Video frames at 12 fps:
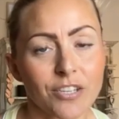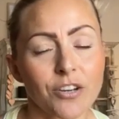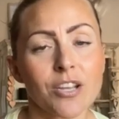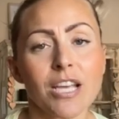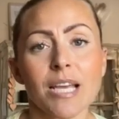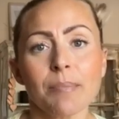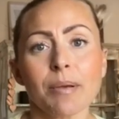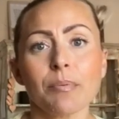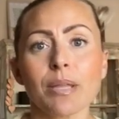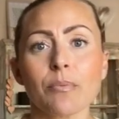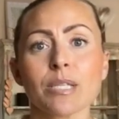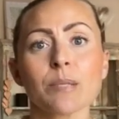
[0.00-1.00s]
So
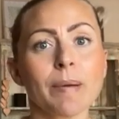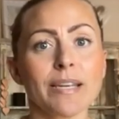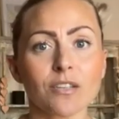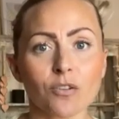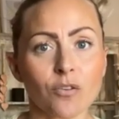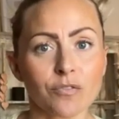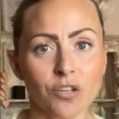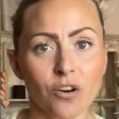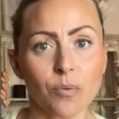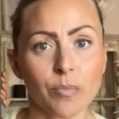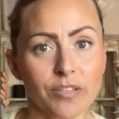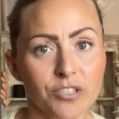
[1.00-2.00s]
people that we spend a lot of
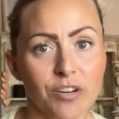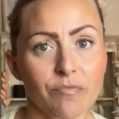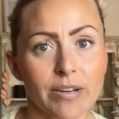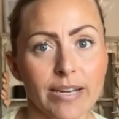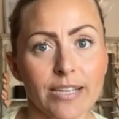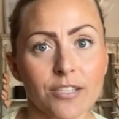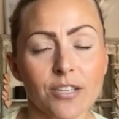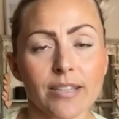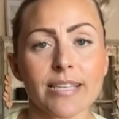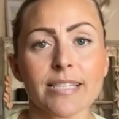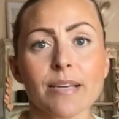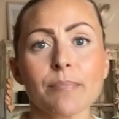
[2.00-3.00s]
time with generally. So
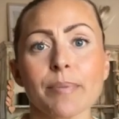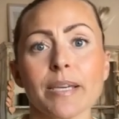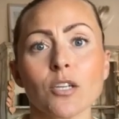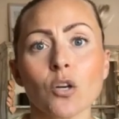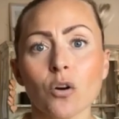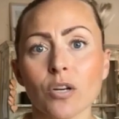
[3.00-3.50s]
these can be